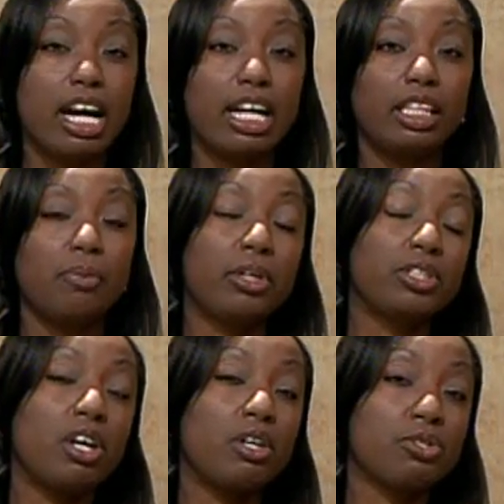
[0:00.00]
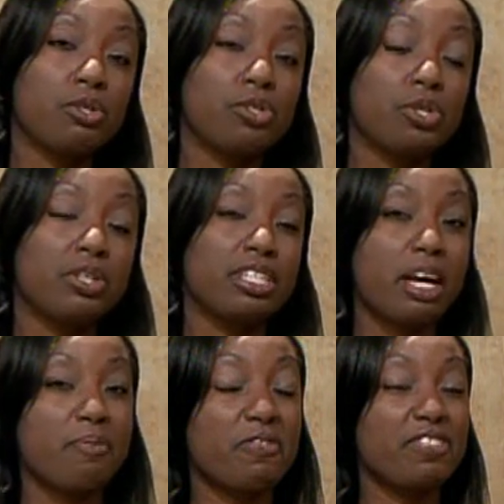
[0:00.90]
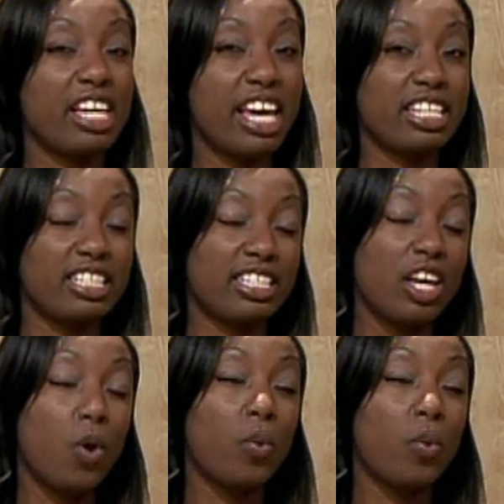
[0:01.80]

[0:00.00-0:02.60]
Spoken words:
island, but to also show the type of dance,